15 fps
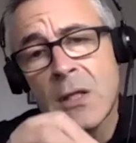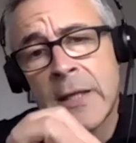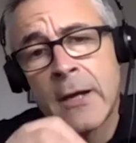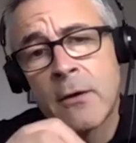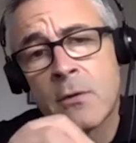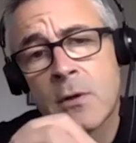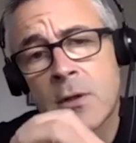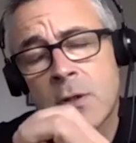
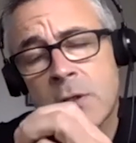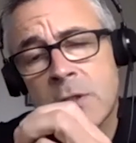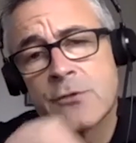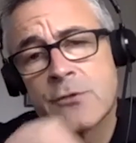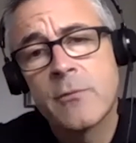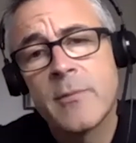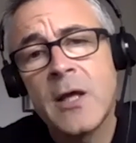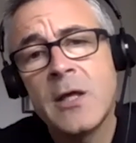Now,
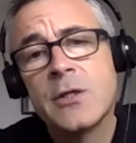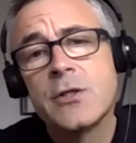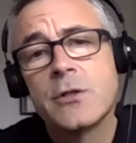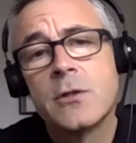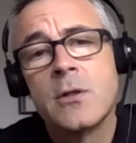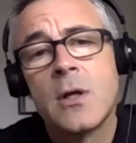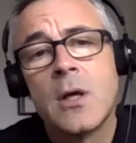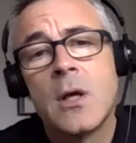
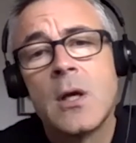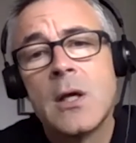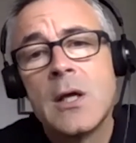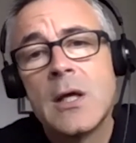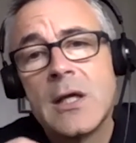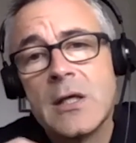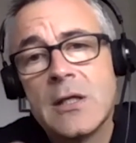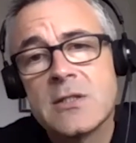discrimination
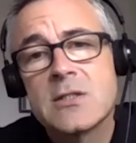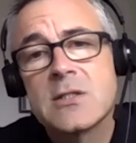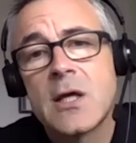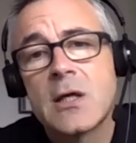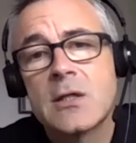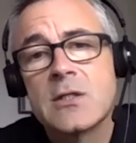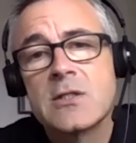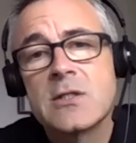is
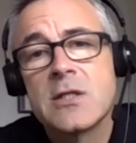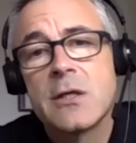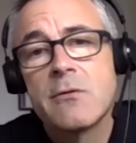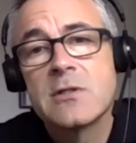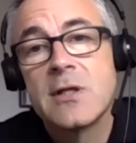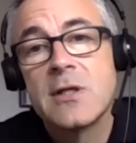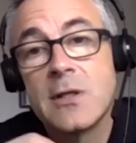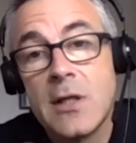taken
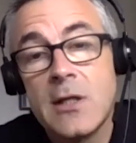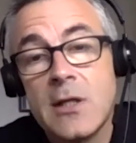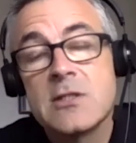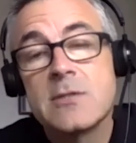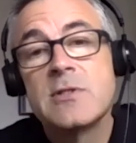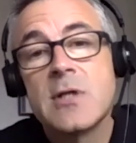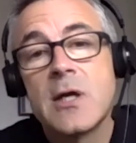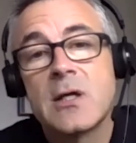seriously, it needs
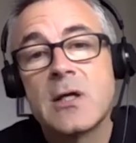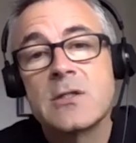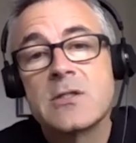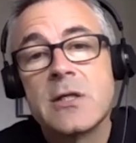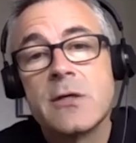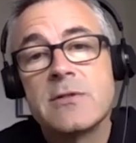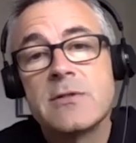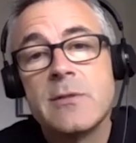to be taken
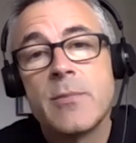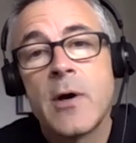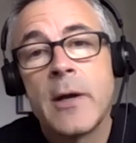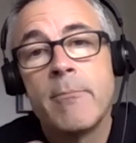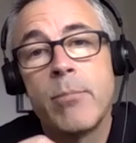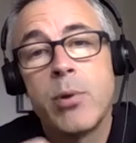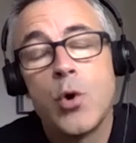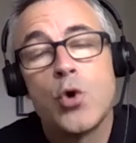seriously
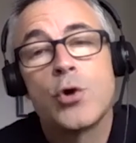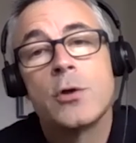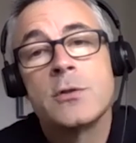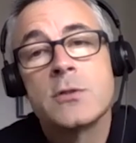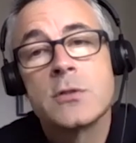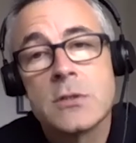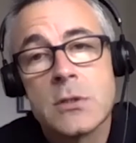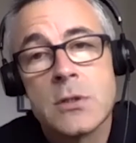by
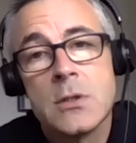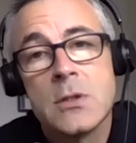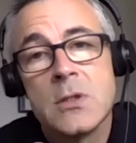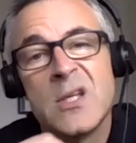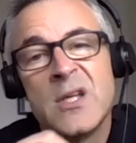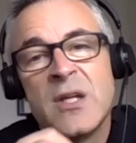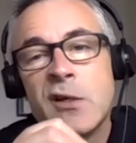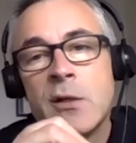employers,
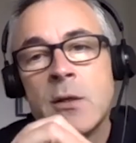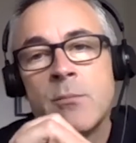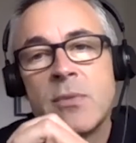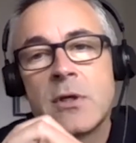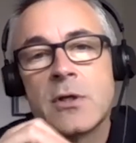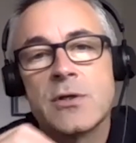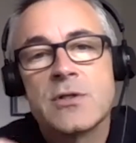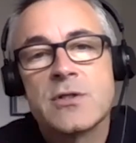
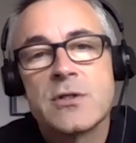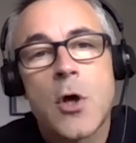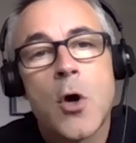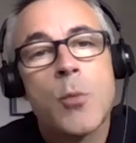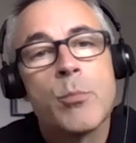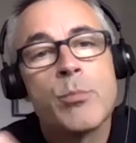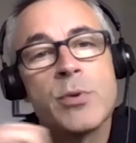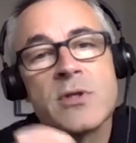because the
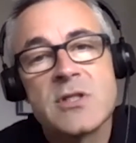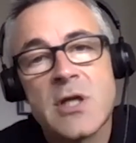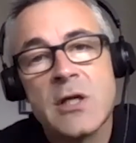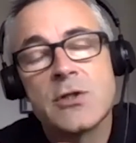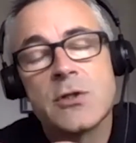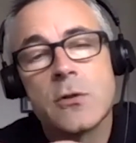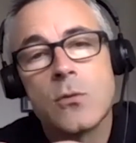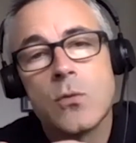
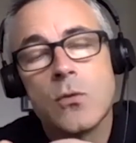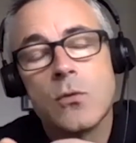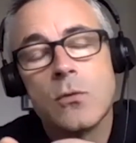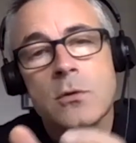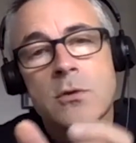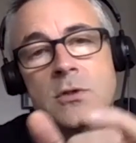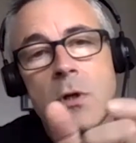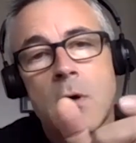compensation
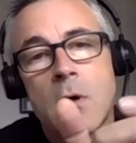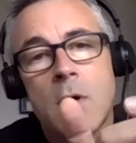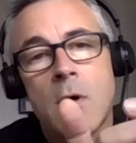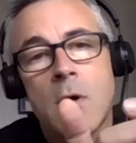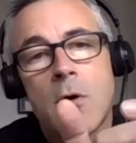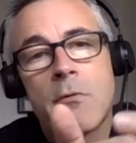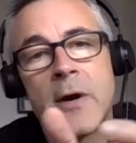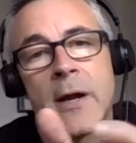awards are
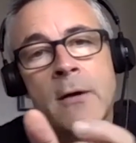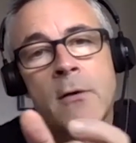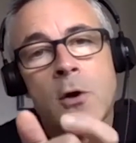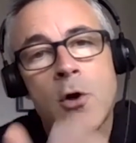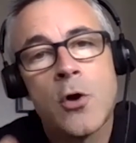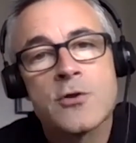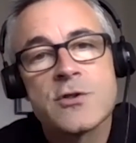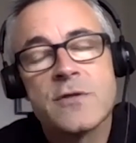around
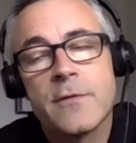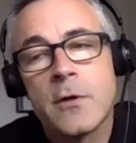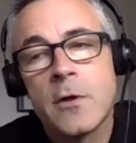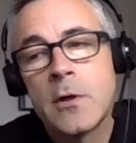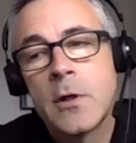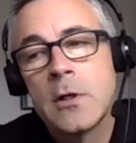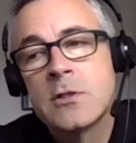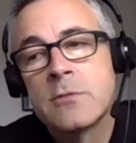loss of
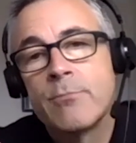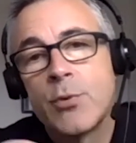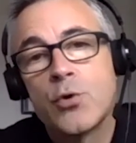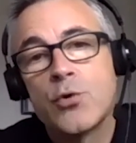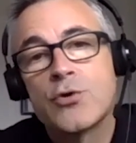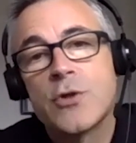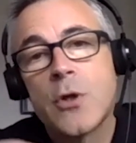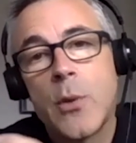earnings, but
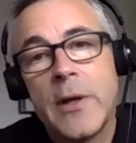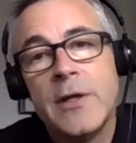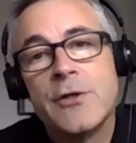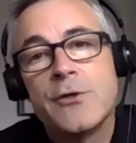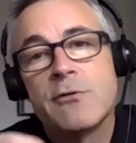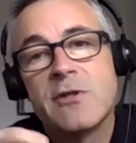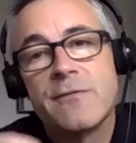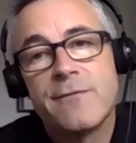also
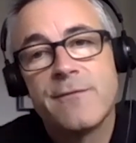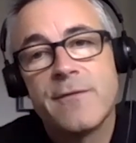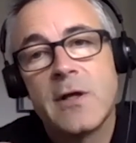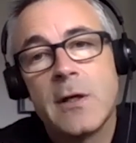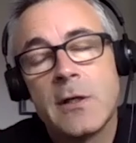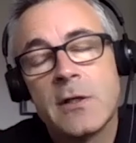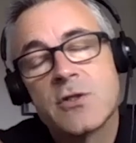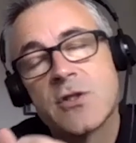injury to
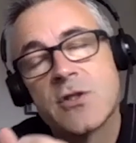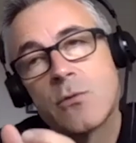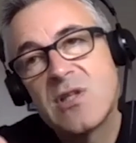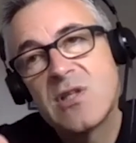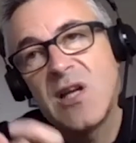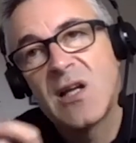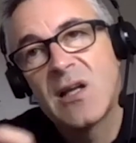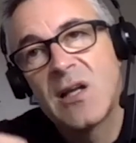feelings. So
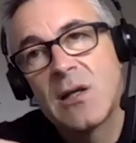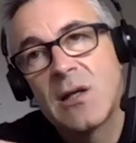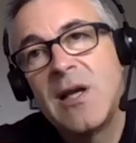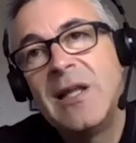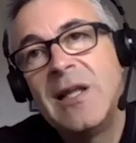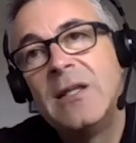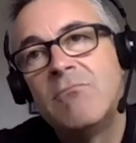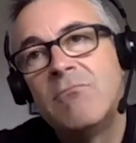
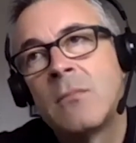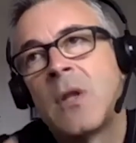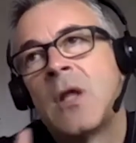technically,